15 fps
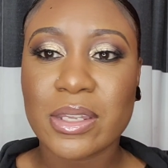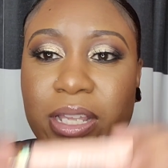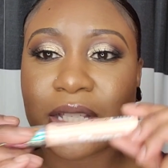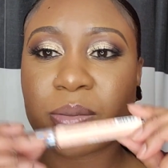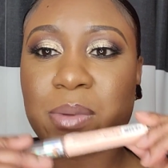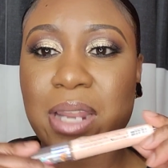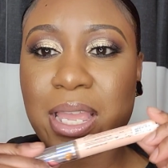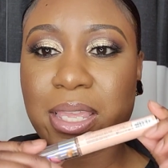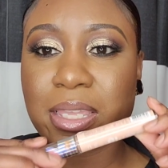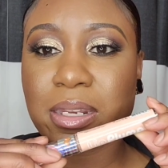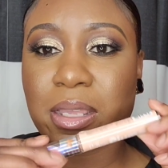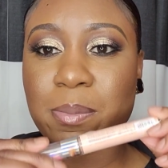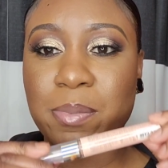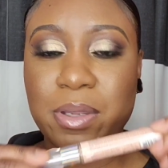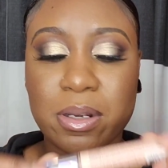that's what I end
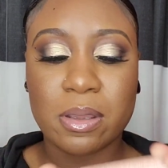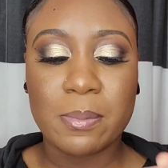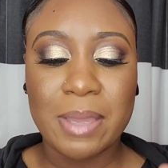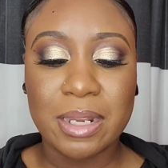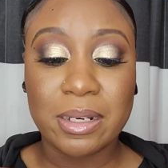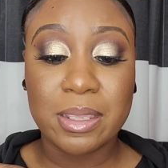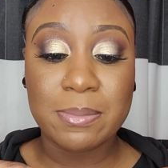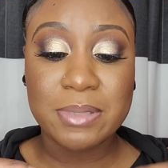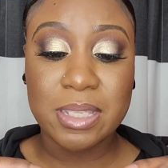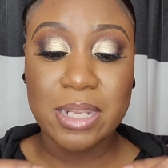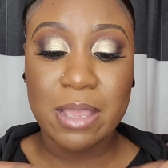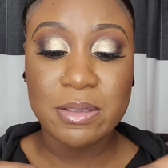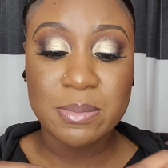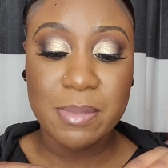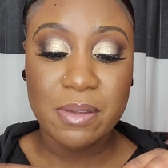up putting on my lips and
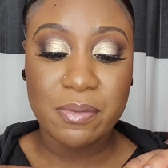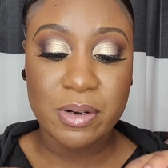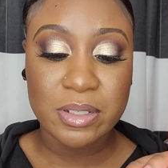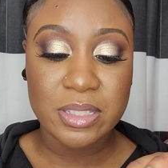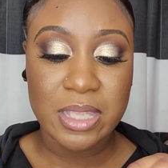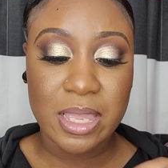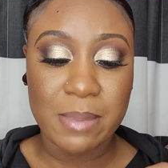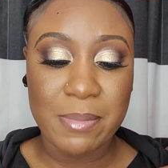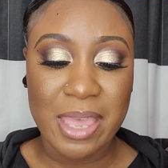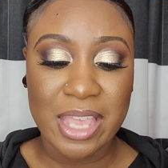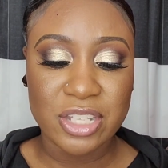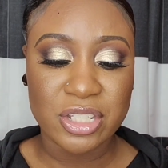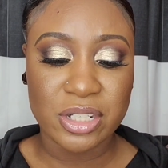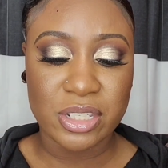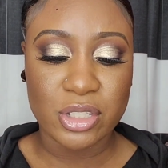that was my first time
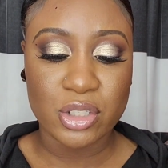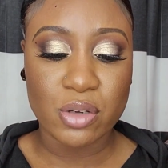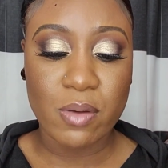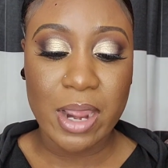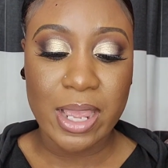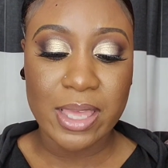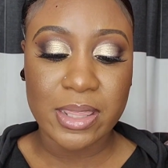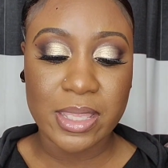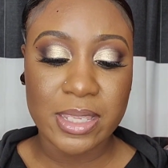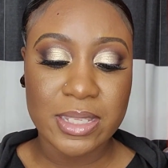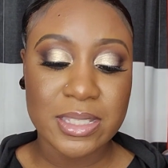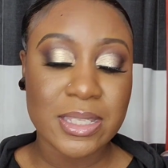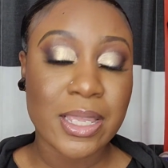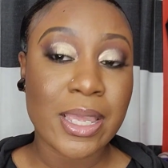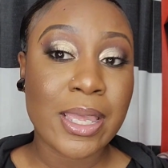actually trying
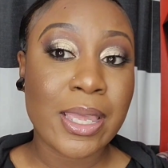this